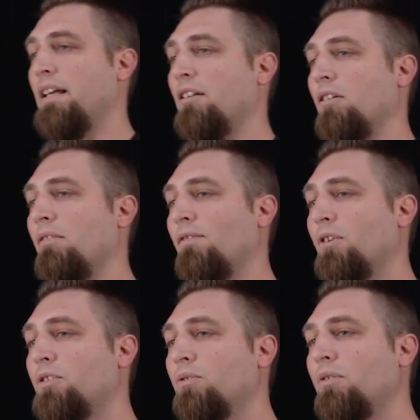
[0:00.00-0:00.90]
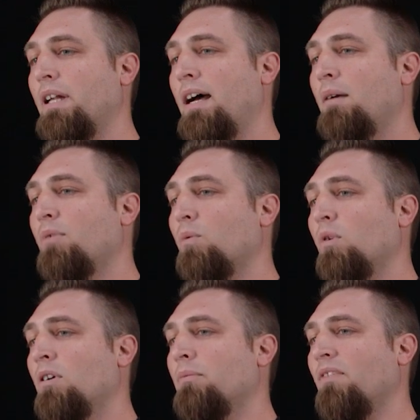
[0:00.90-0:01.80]
In our virtual and hybrid
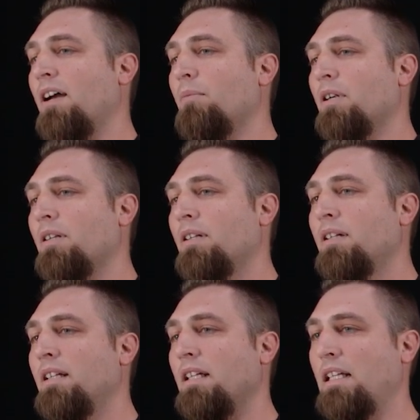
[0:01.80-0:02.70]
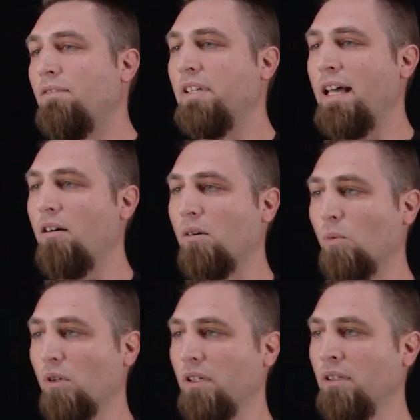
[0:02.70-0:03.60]
work environment, even now our
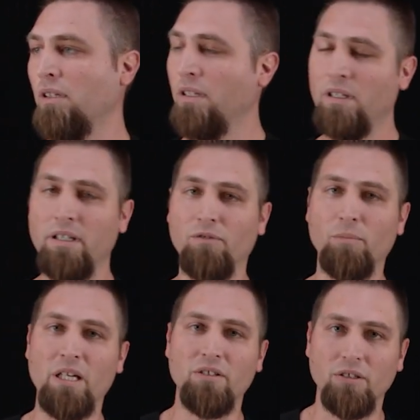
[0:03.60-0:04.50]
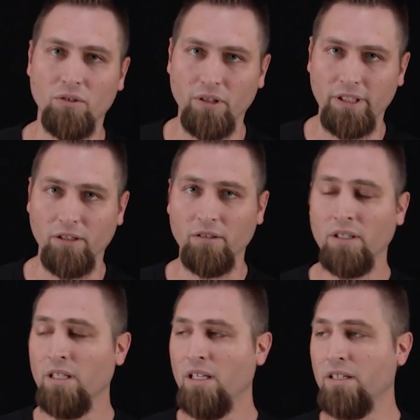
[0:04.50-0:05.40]
work information is on here.
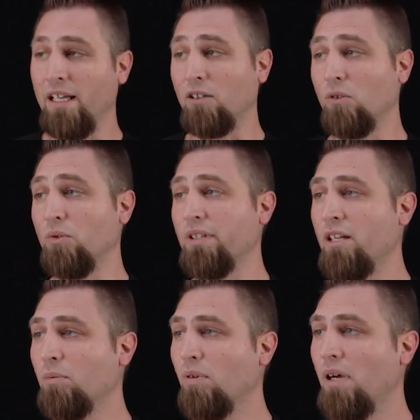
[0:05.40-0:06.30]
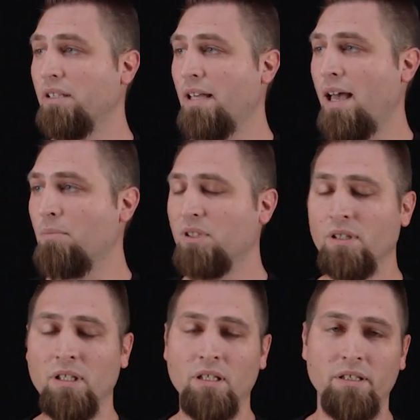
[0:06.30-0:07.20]
That includes enterprise apps,
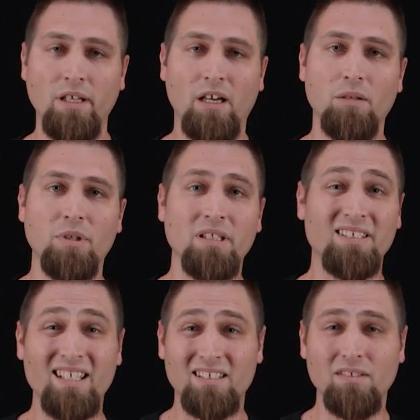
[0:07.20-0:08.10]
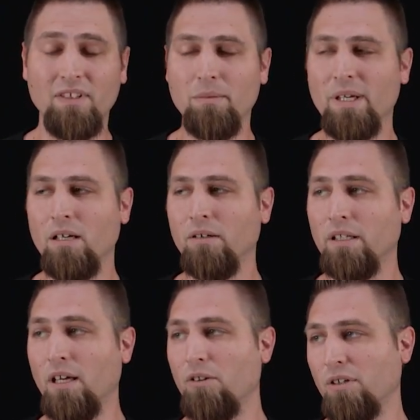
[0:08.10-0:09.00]
documents, sensitive email,
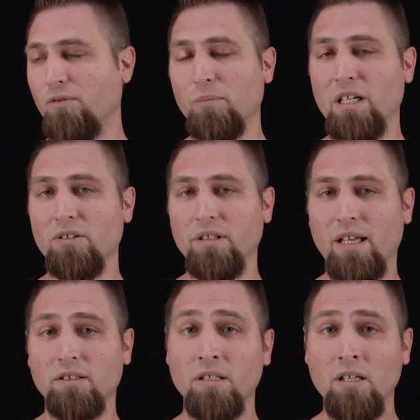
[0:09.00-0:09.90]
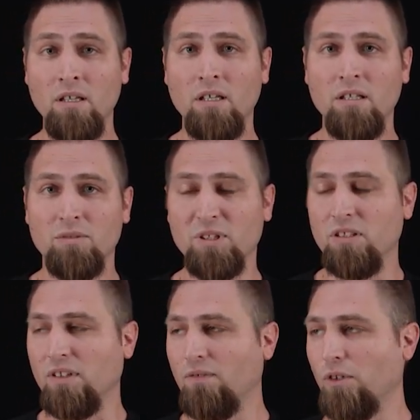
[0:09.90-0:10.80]
and other information that's
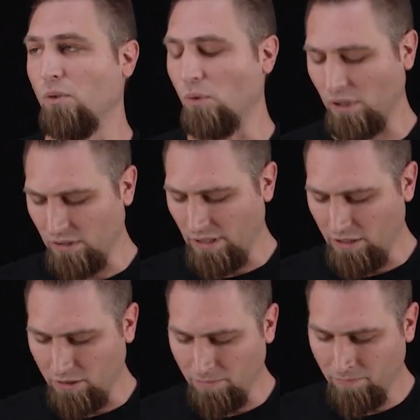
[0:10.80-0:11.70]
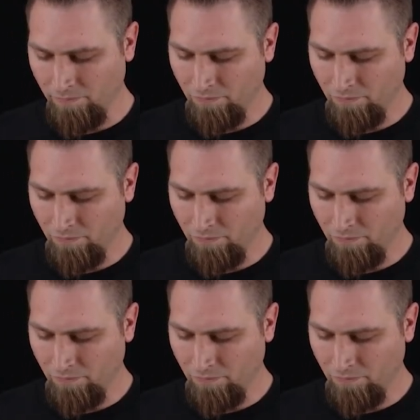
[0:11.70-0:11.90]
specific for your organization.